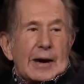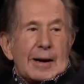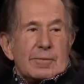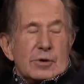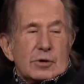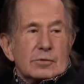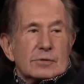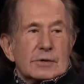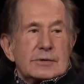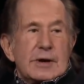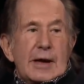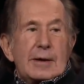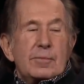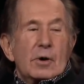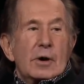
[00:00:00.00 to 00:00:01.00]
I knew the
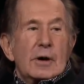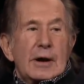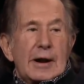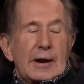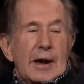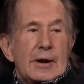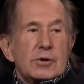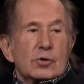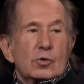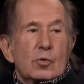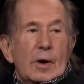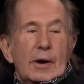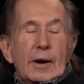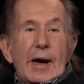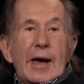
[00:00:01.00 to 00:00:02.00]
neighborhood, and so, I knew
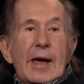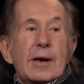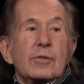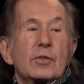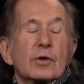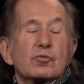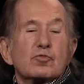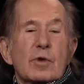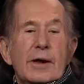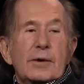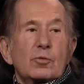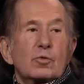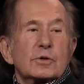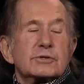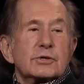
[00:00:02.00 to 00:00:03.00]
what, and the rent
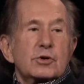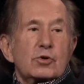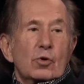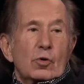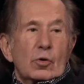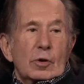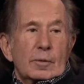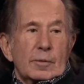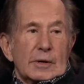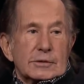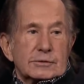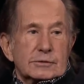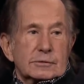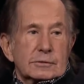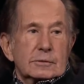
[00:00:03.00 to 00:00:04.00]
was
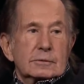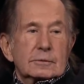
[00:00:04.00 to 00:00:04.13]
enormous,